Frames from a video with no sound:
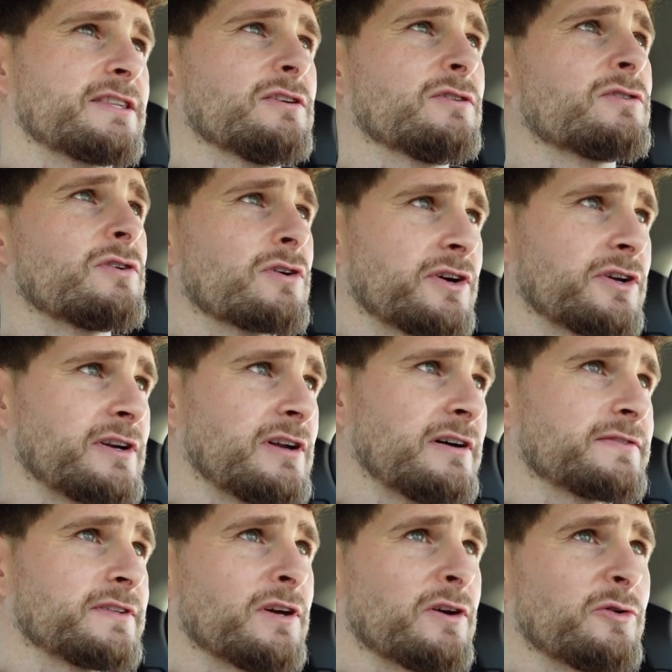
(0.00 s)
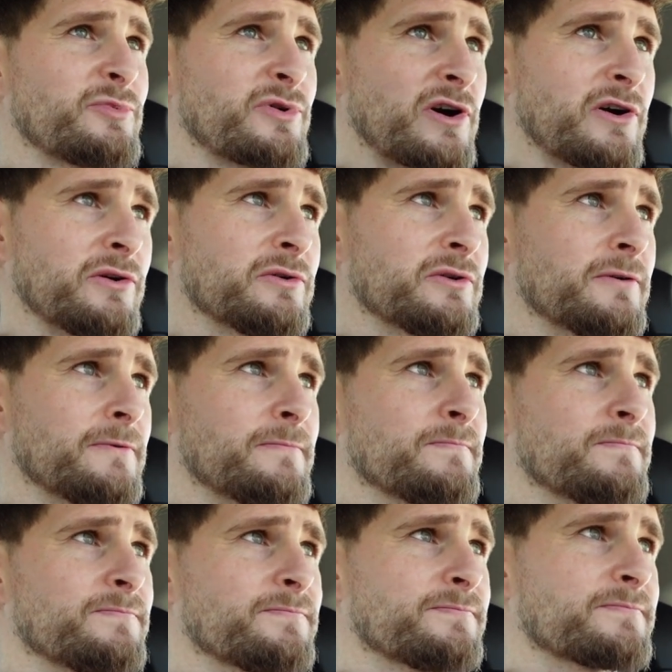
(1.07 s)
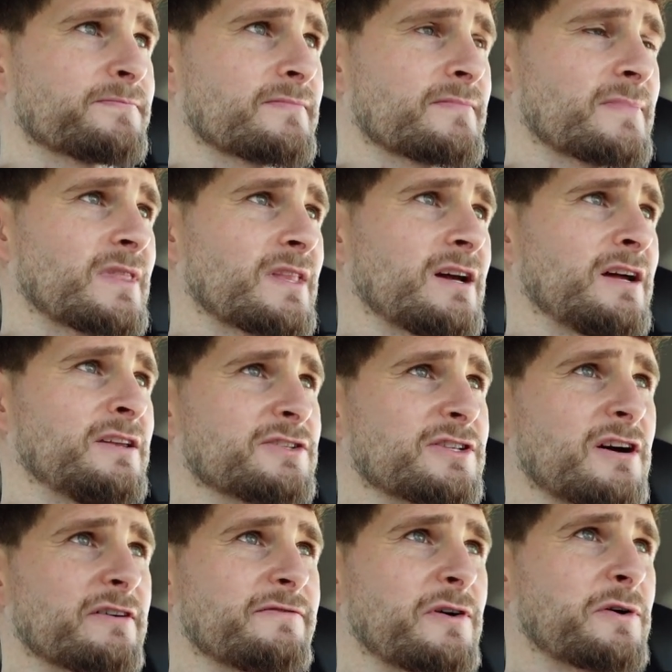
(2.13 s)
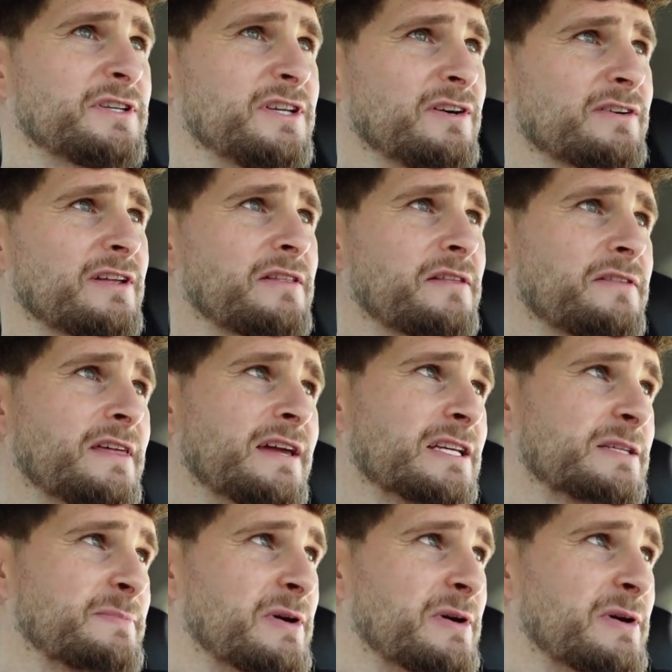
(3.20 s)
that you're not good enough to go pro, and you start focusing on other things.